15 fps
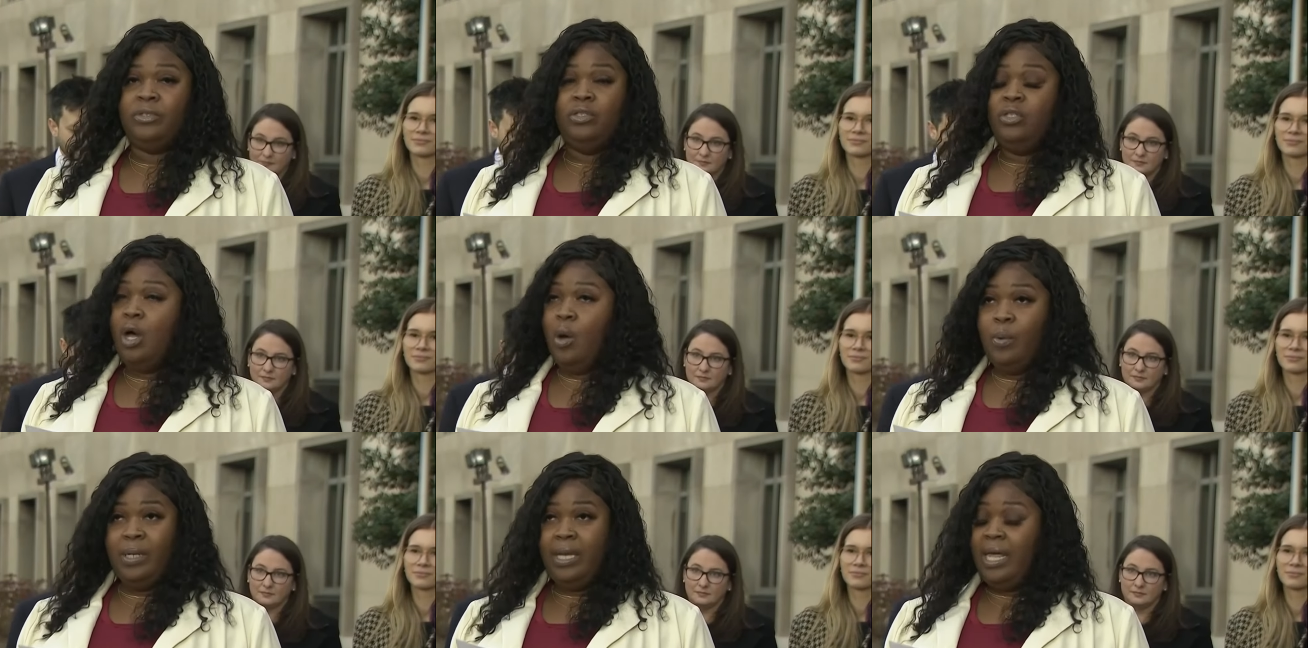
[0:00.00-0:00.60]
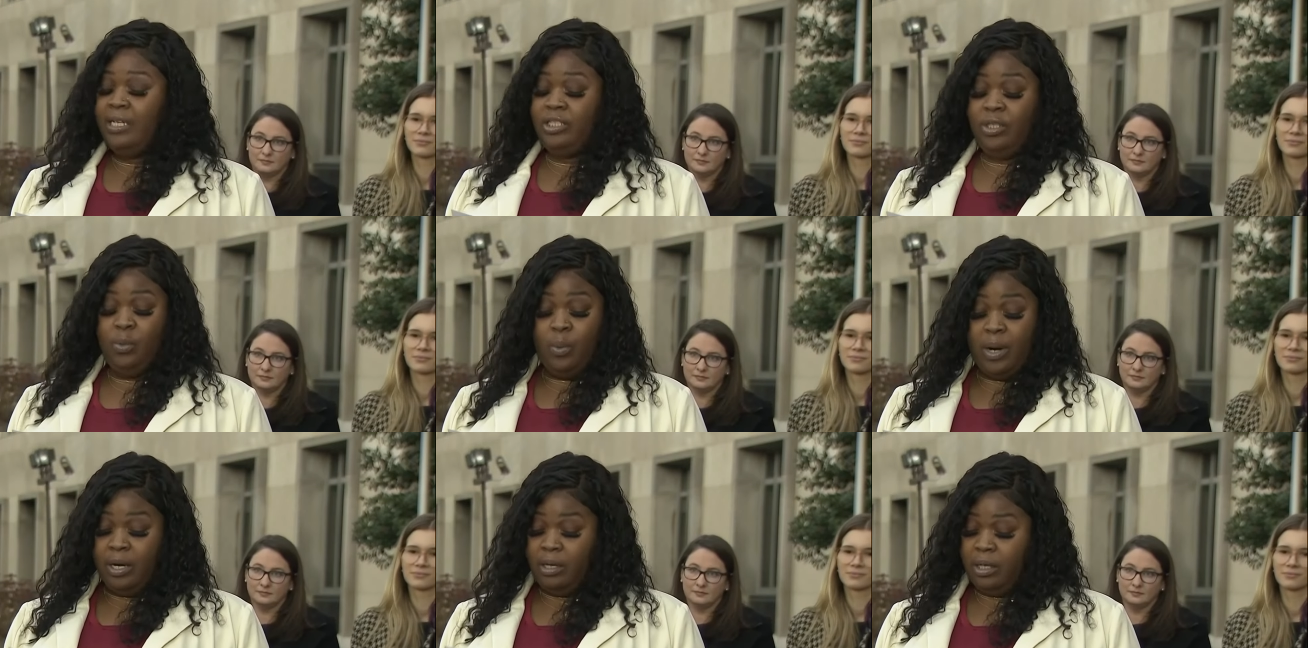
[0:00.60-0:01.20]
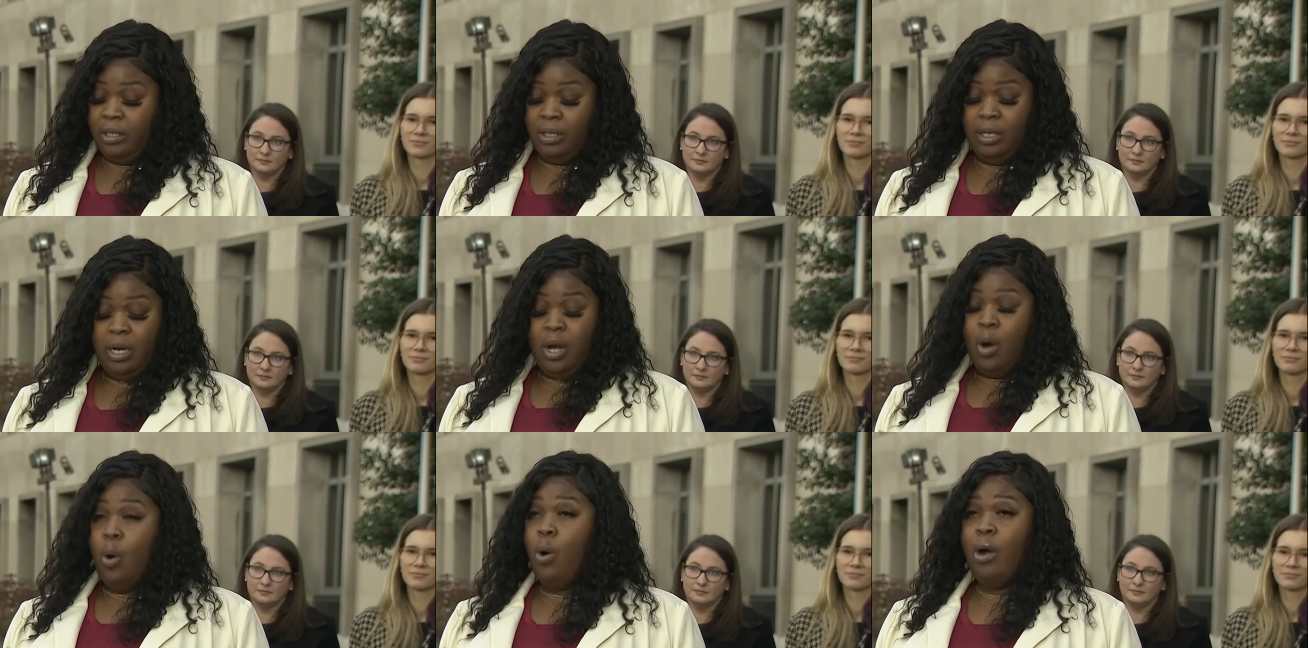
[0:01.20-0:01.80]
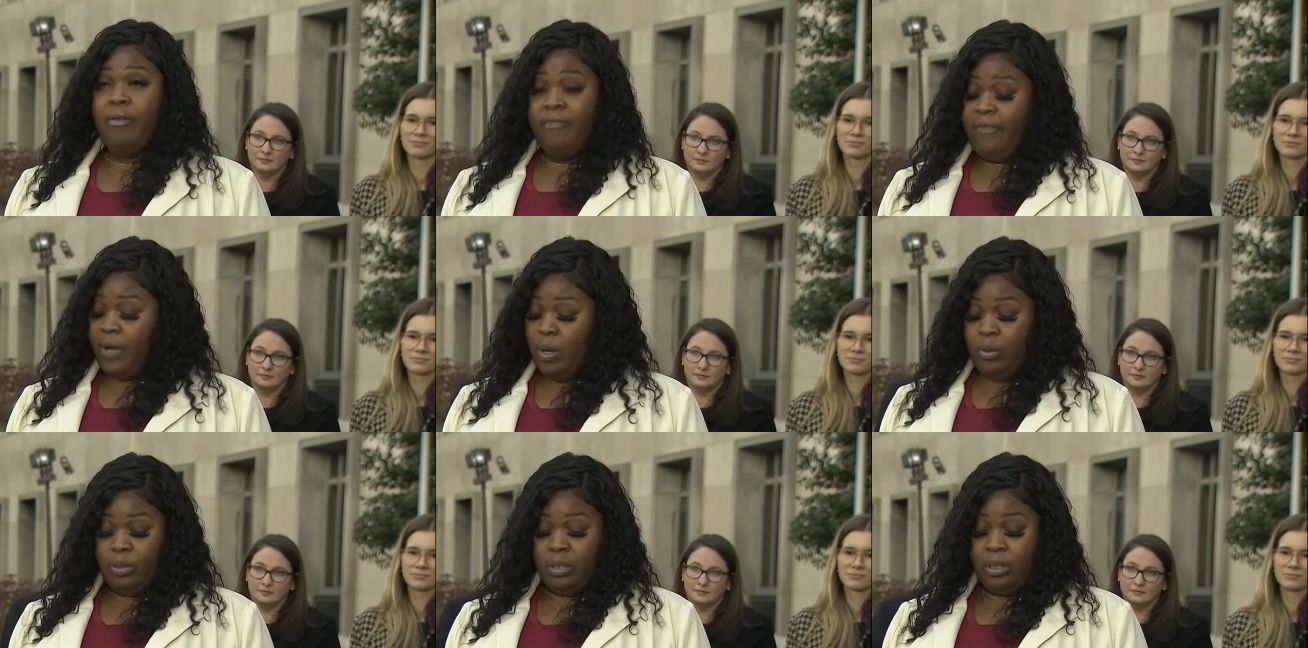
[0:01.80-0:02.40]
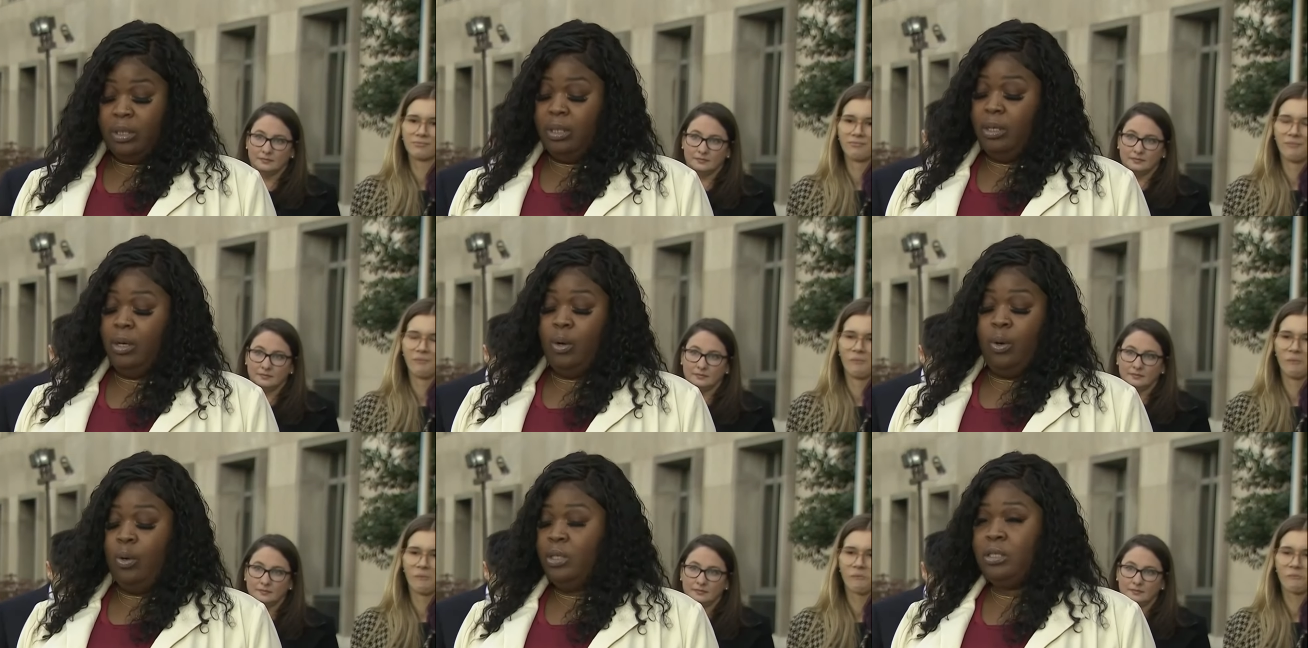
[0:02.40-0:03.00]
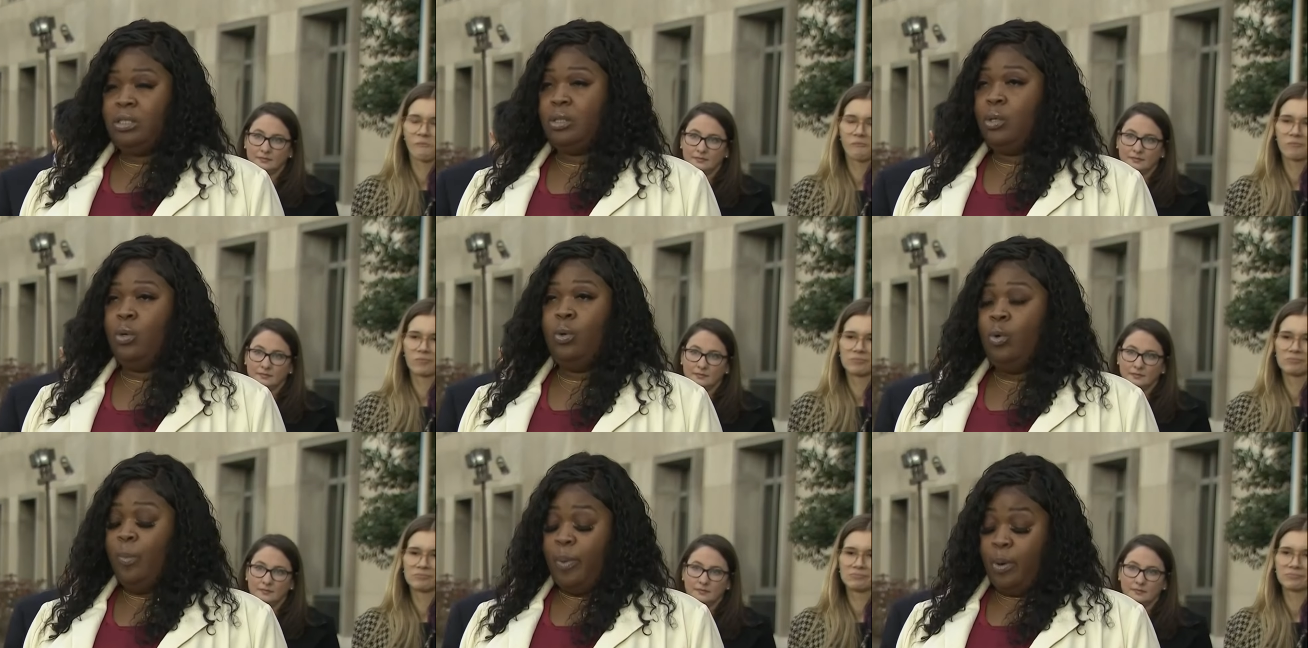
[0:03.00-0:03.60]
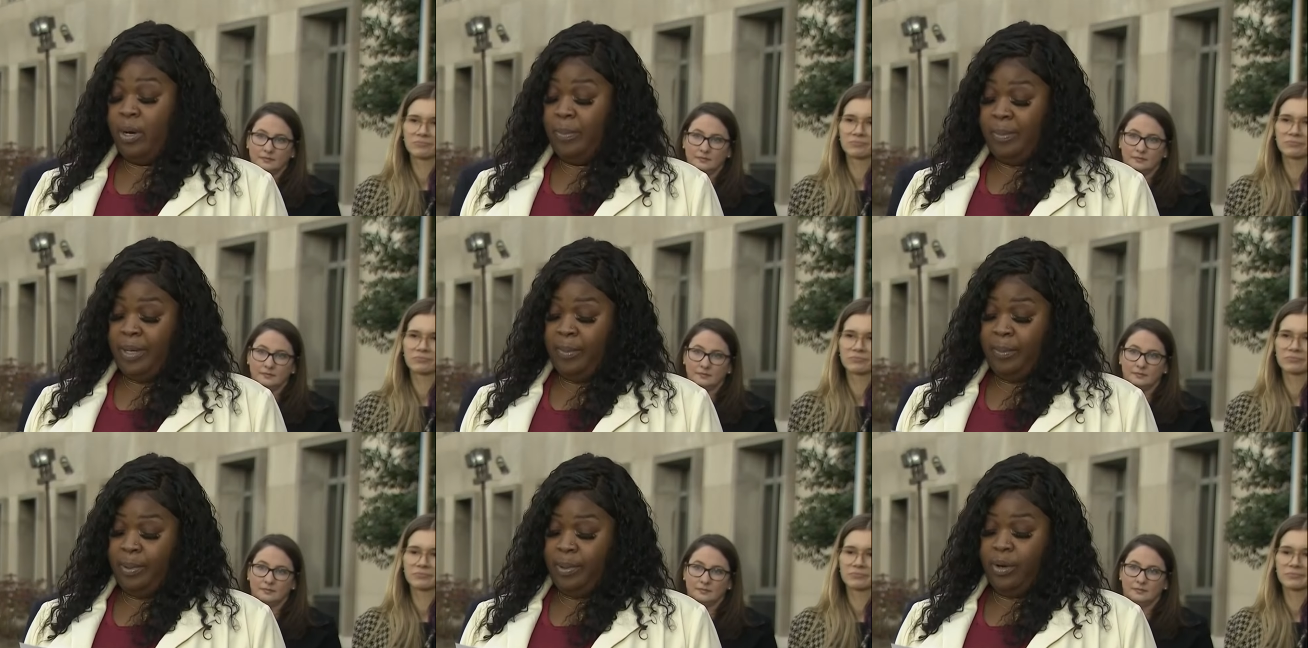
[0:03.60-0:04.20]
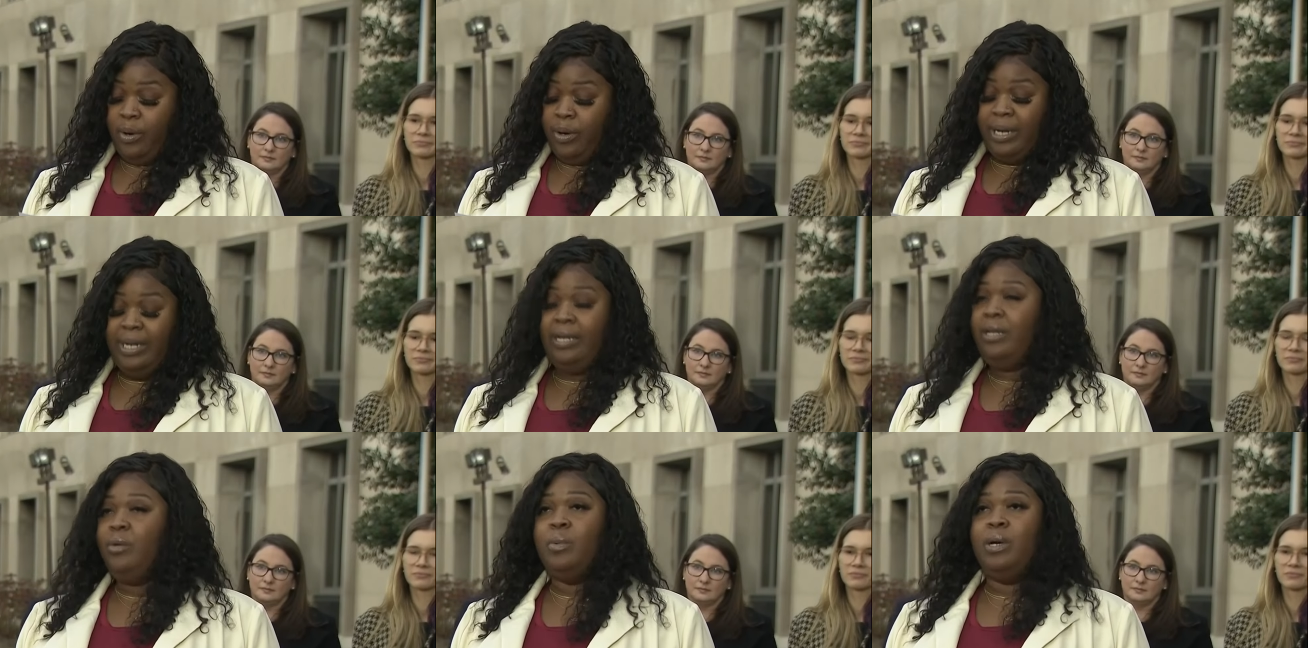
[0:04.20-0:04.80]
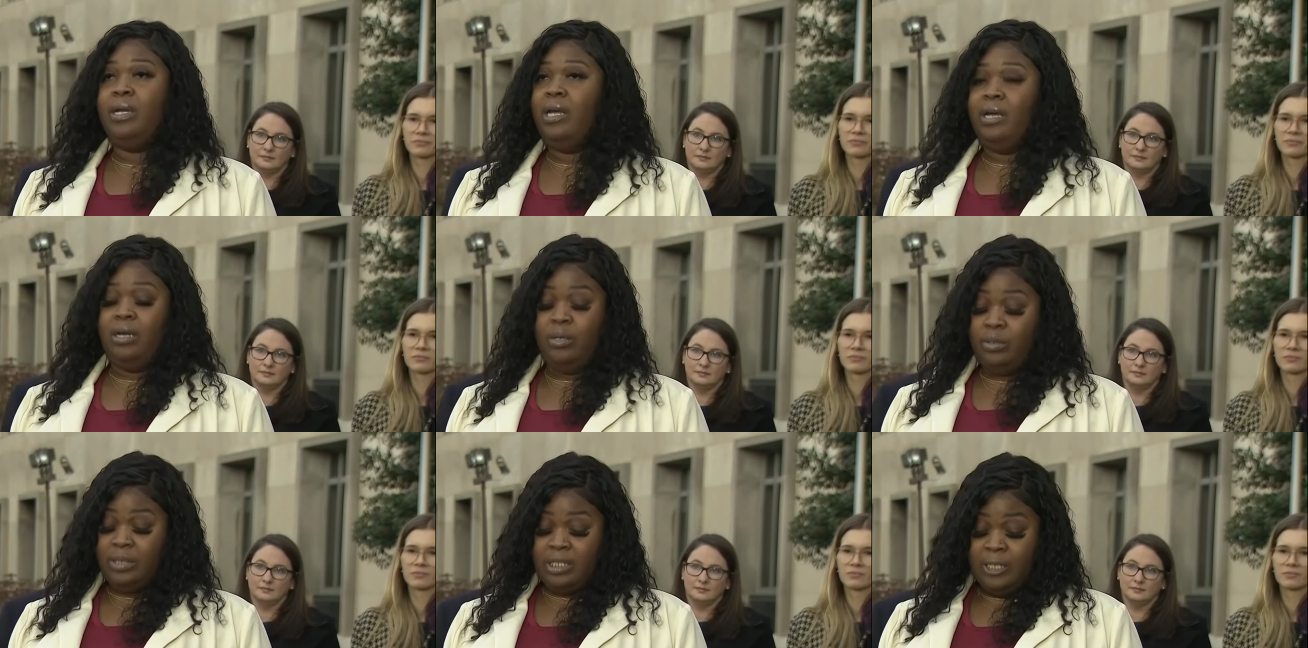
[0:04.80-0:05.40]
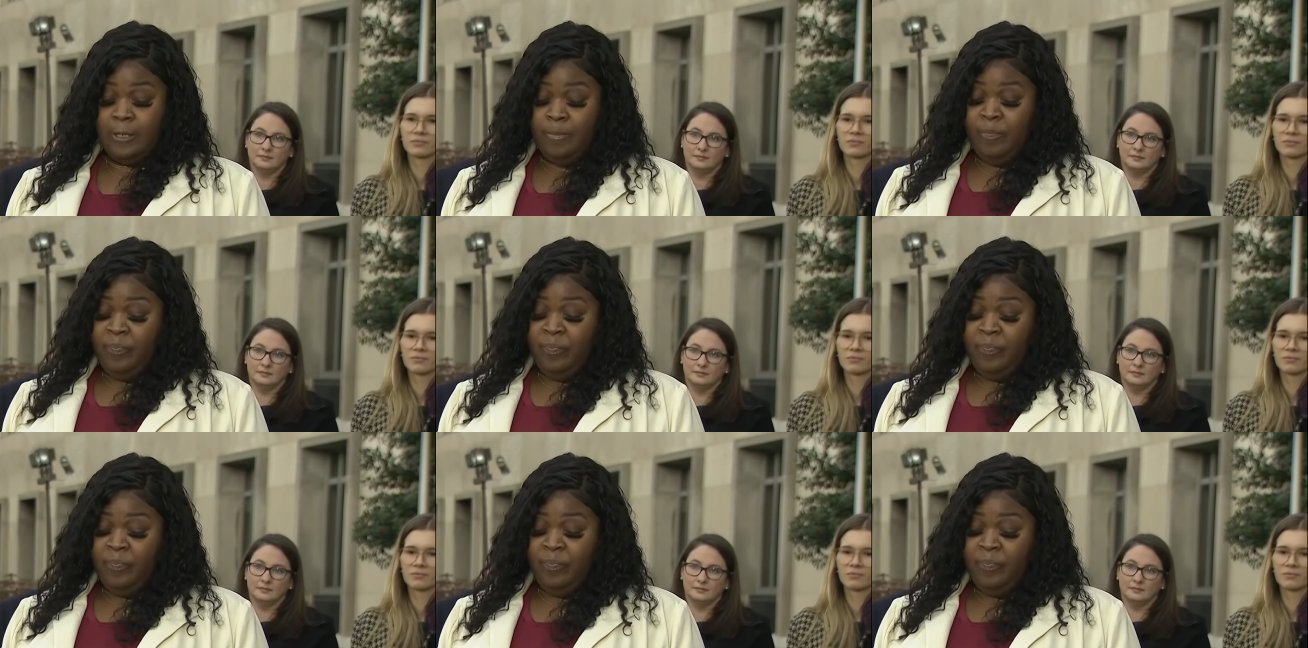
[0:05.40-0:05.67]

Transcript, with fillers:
Speaker 1: no election worker or voter or school board member or anyone else